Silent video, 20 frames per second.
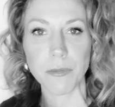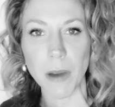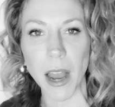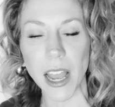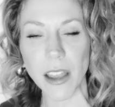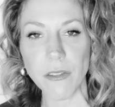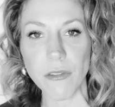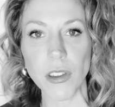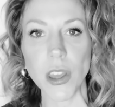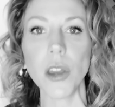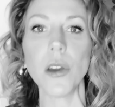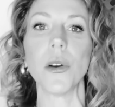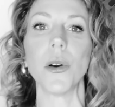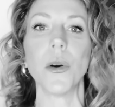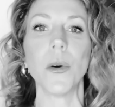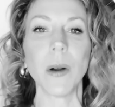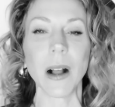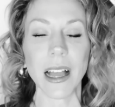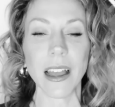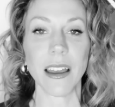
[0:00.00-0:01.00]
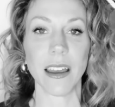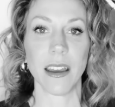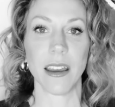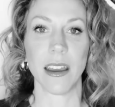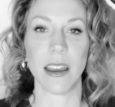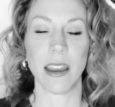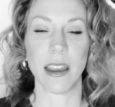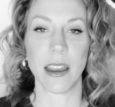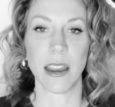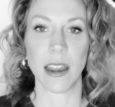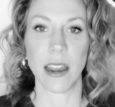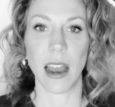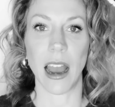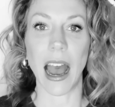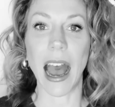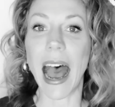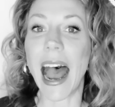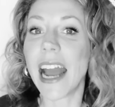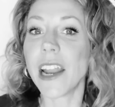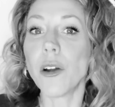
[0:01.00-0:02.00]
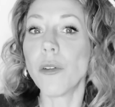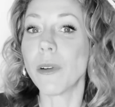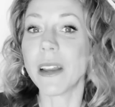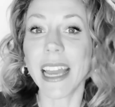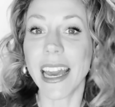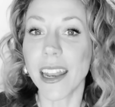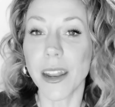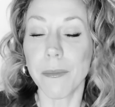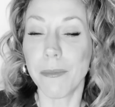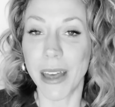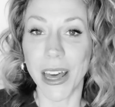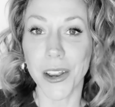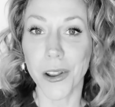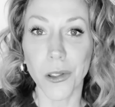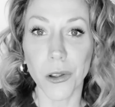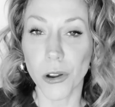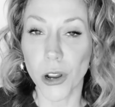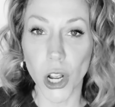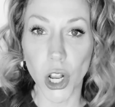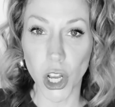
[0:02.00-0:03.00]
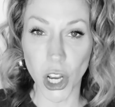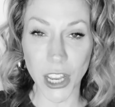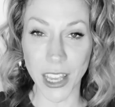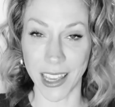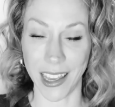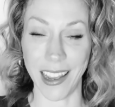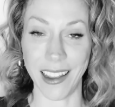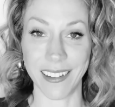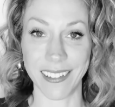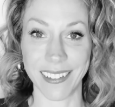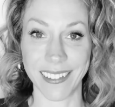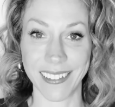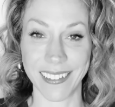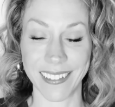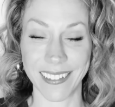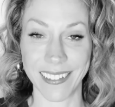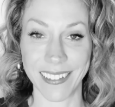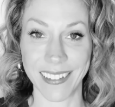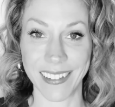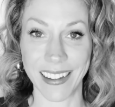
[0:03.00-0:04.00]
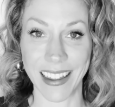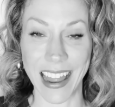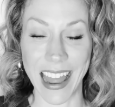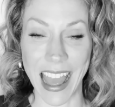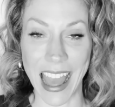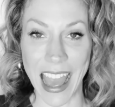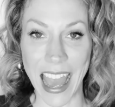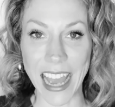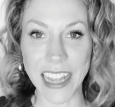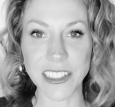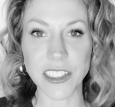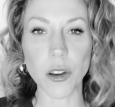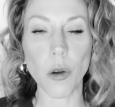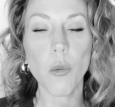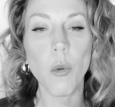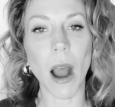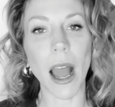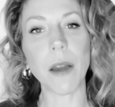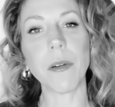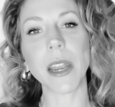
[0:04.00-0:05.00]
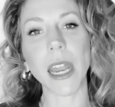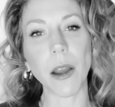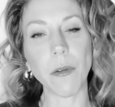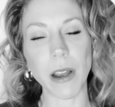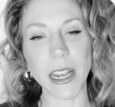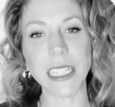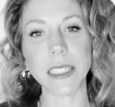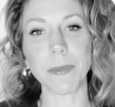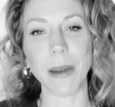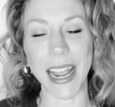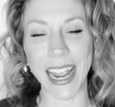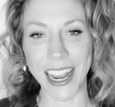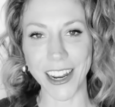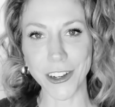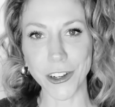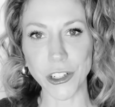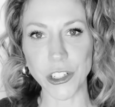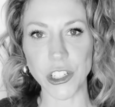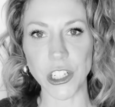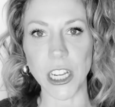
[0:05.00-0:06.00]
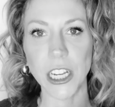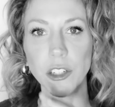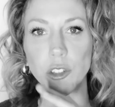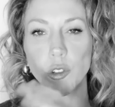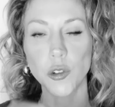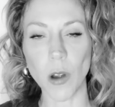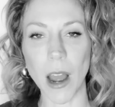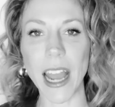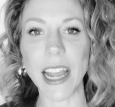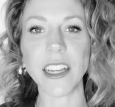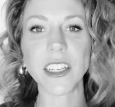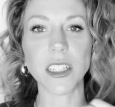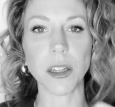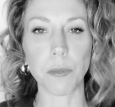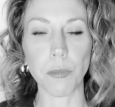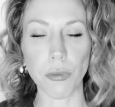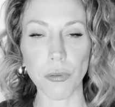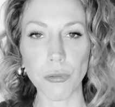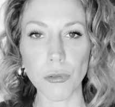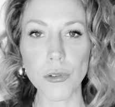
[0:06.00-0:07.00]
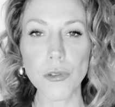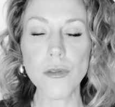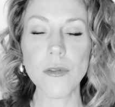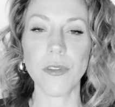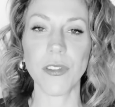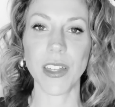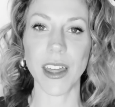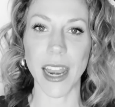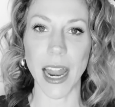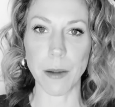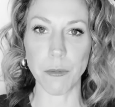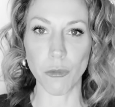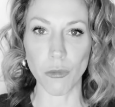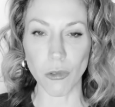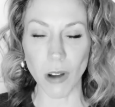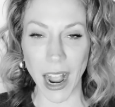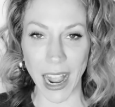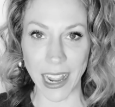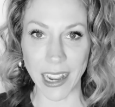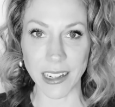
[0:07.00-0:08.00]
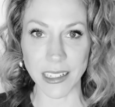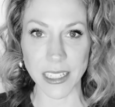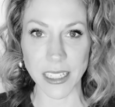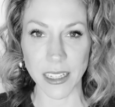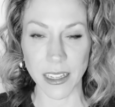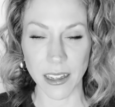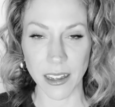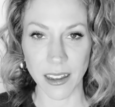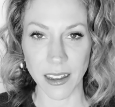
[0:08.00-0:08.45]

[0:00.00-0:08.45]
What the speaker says: my view. I don't get a medal or a cookie. And so why would I waste my energy trying to prove that I'm right